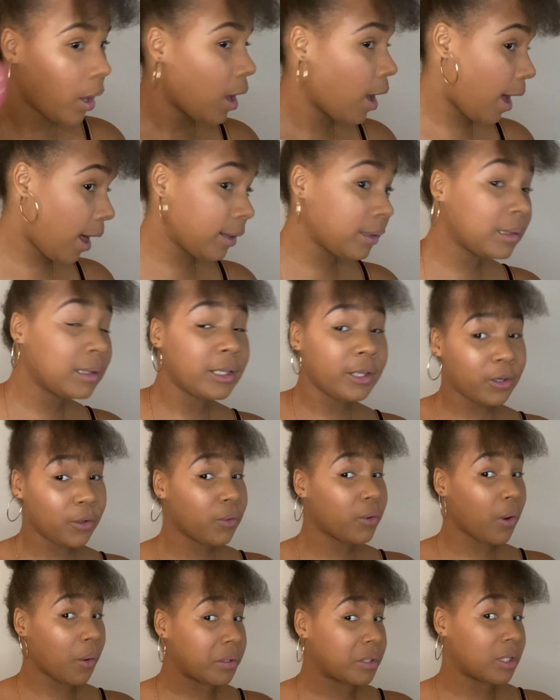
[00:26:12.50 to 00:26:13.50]
A little
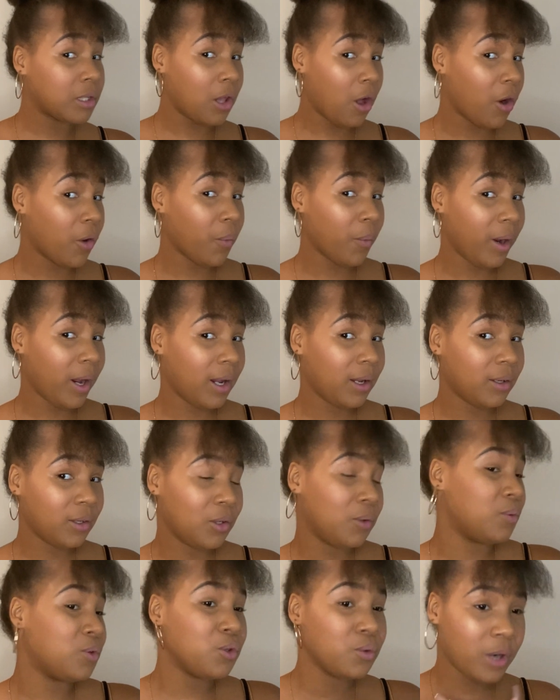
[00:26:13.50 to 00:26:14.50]
goes a long way. You
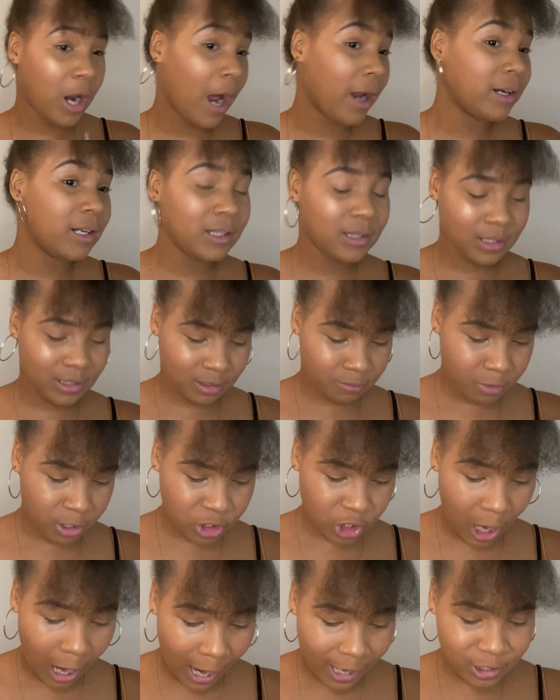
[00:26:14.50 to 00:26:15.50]
do not need this much.
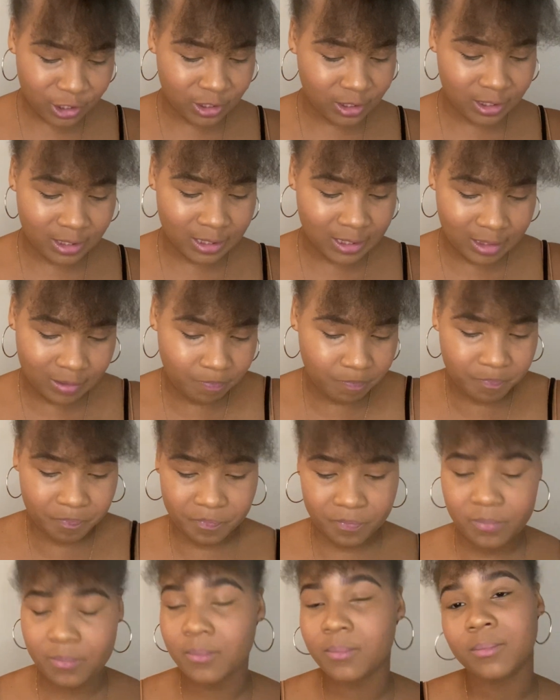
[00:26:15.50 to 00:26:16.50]
I just
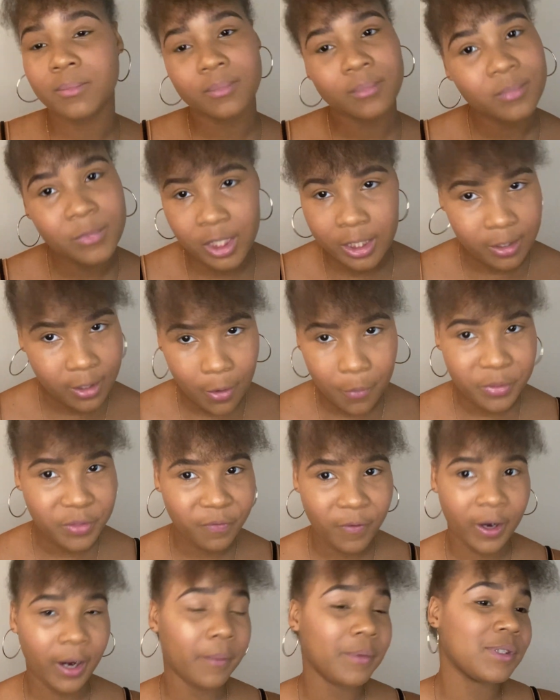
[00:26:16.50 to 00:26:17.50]
didn't know what the
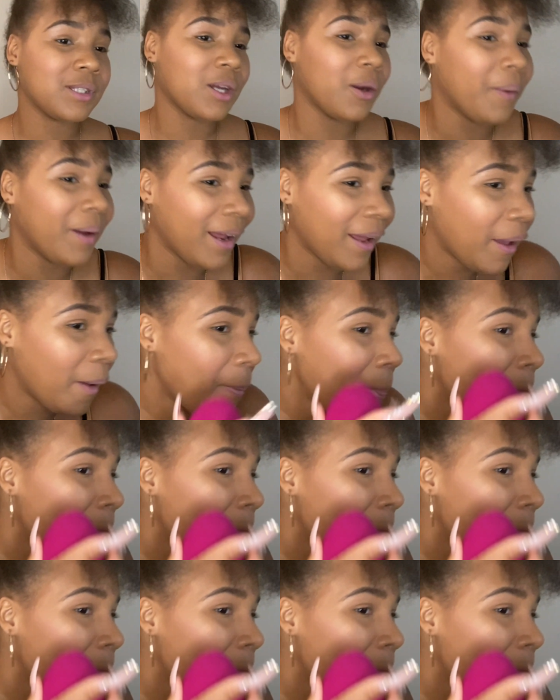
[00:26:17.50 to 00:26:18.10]
fuck I was doing.